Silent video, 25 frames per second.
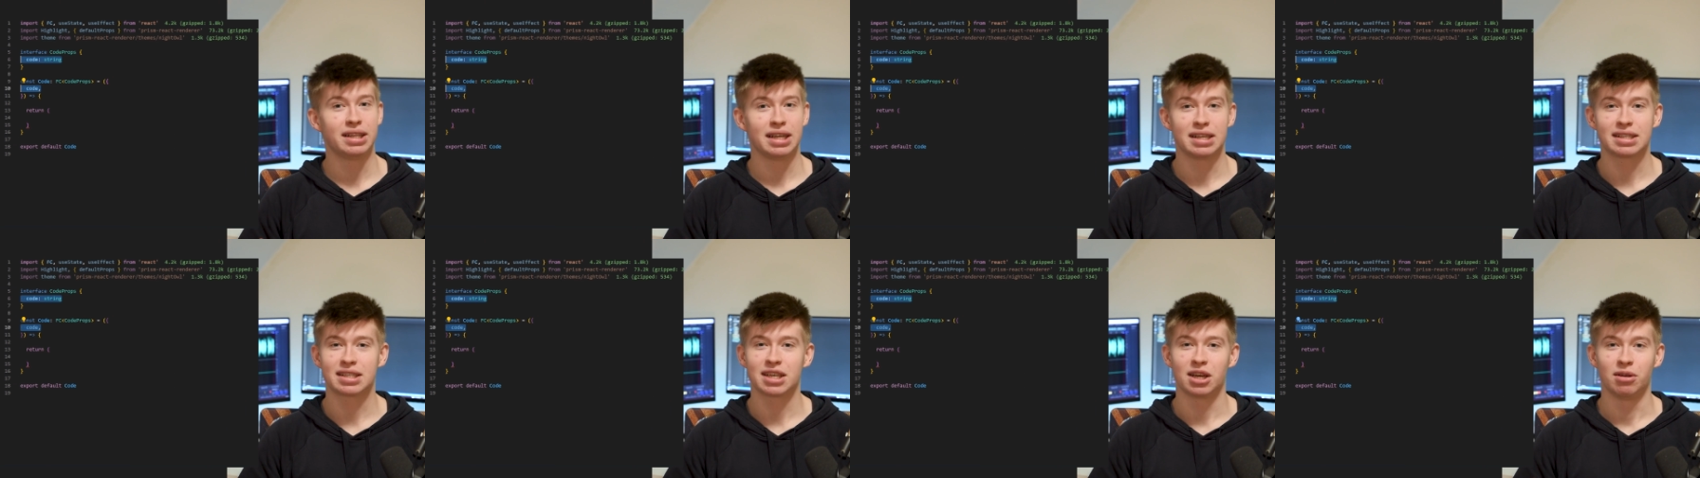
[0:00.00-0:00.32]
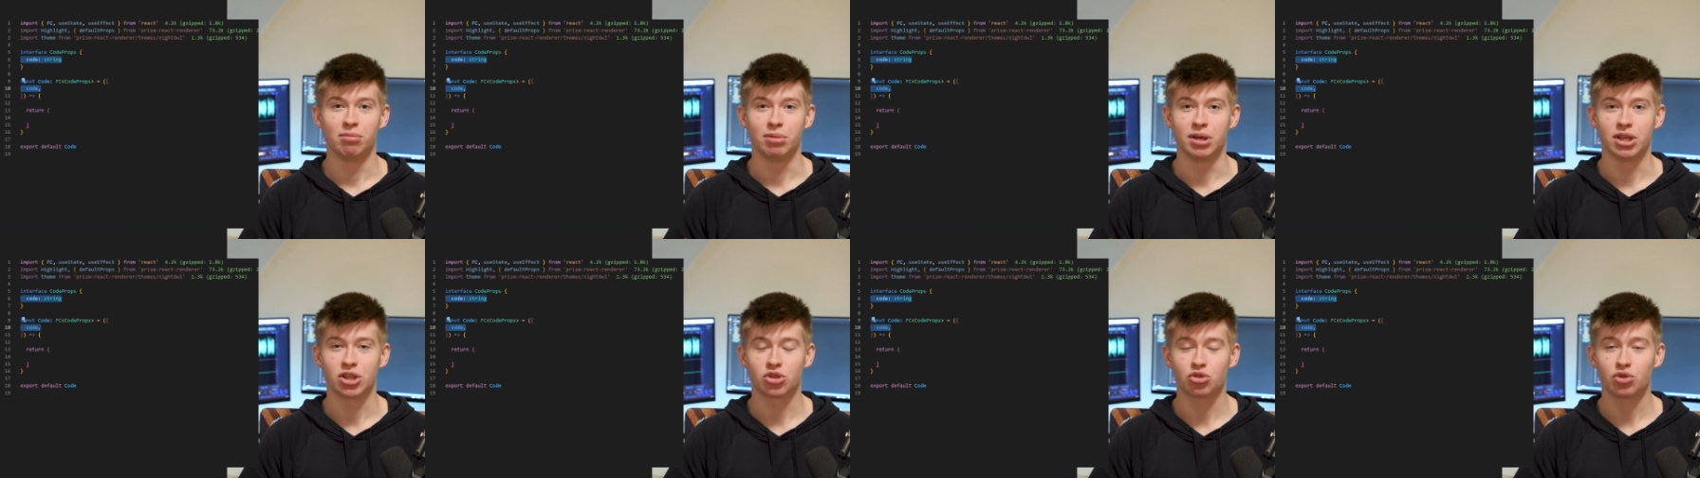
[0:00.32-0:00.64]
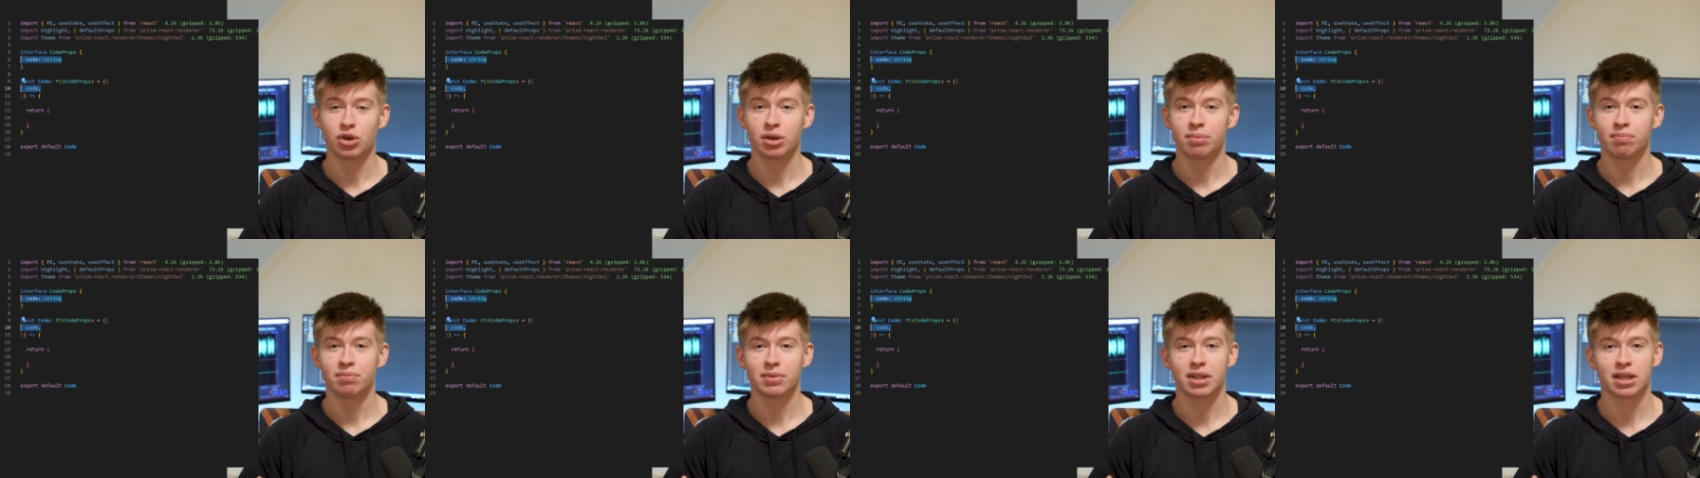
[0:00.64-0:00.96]
That's gonna be a
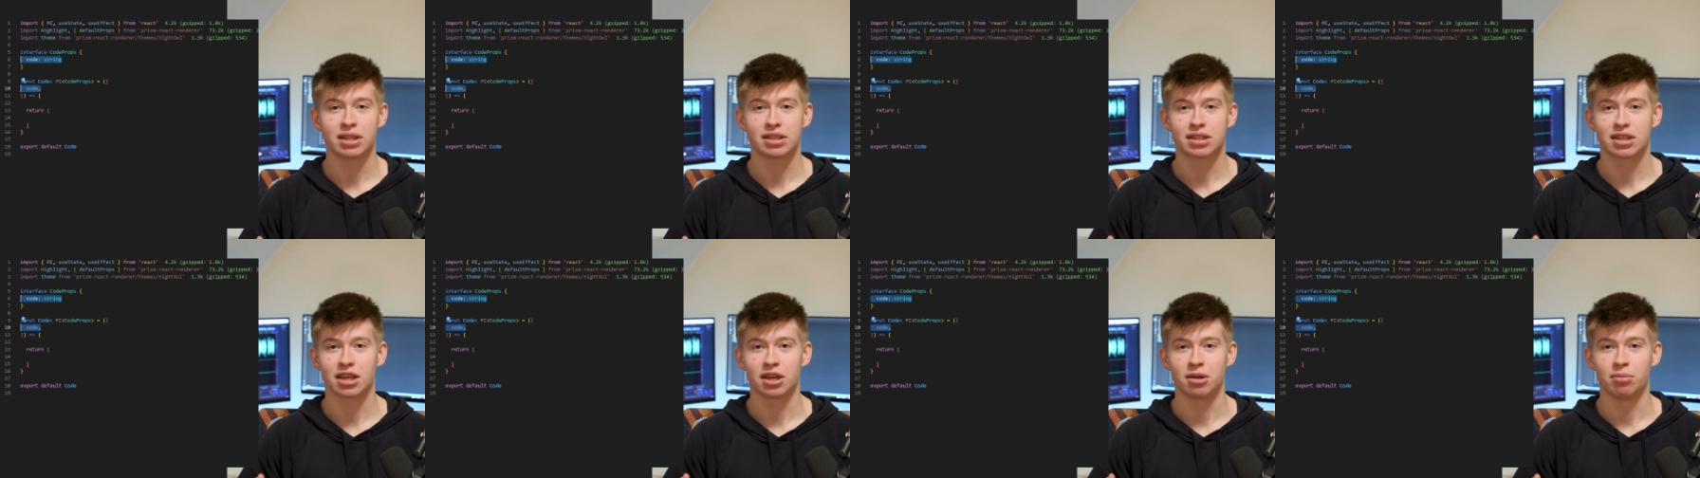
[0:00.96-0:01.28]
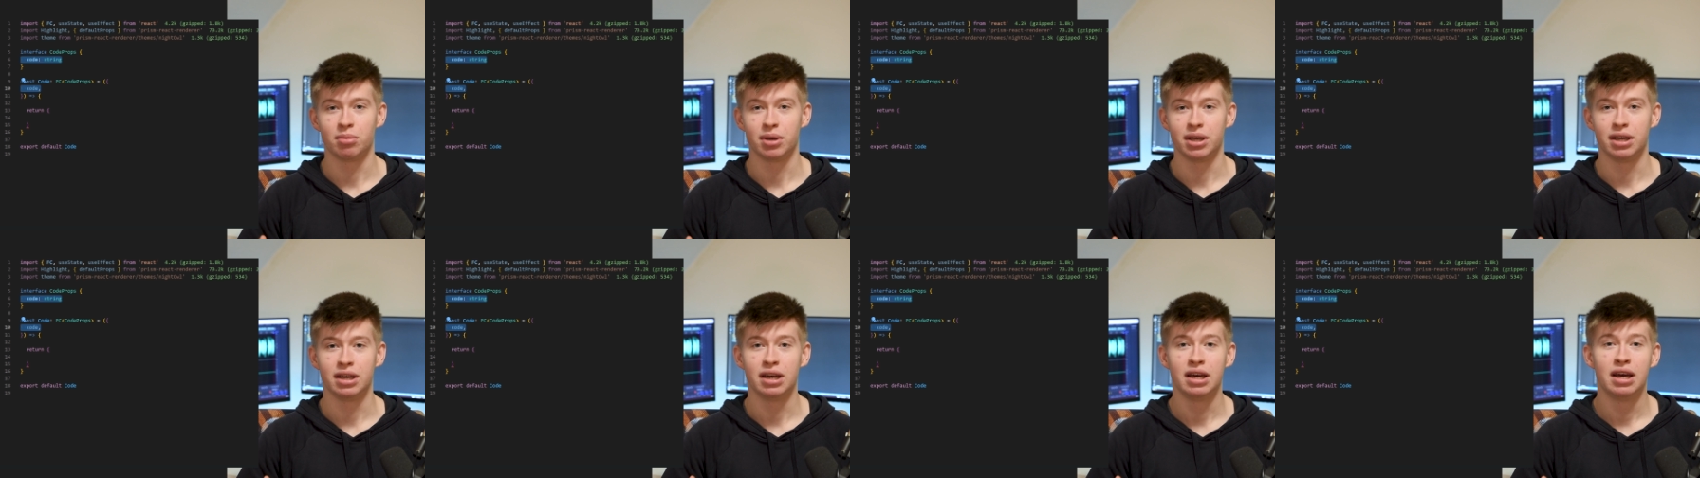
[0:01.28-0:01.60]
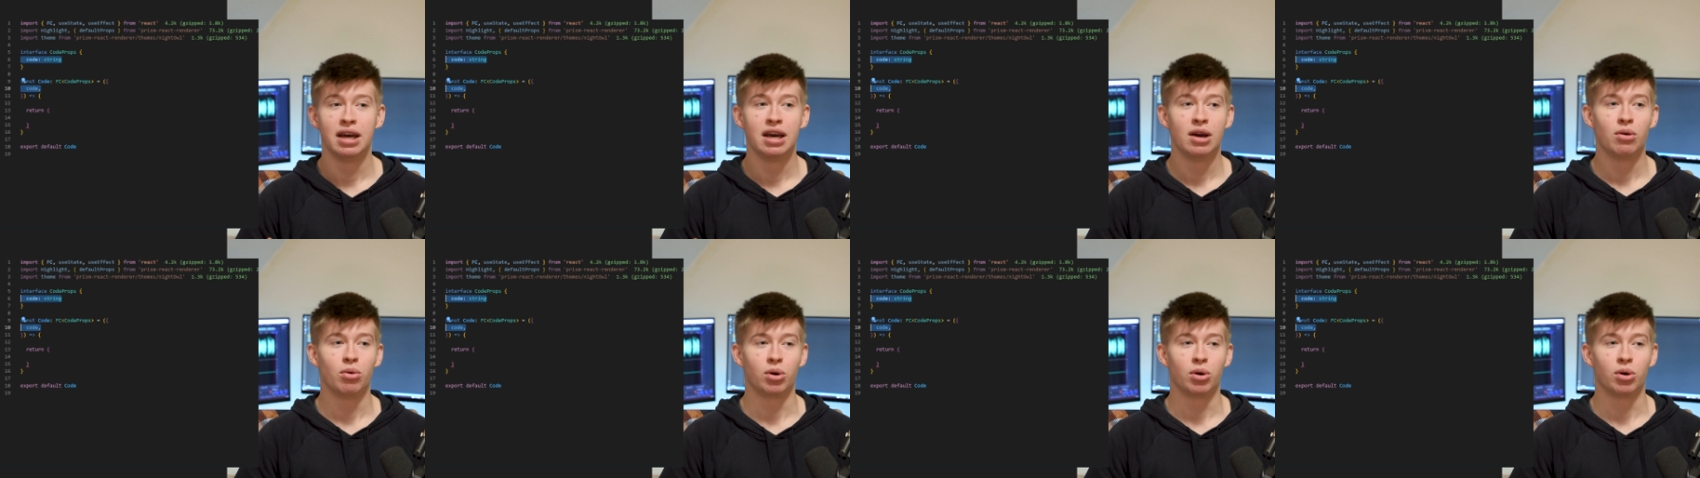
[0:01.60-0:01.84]
string. That's gonna be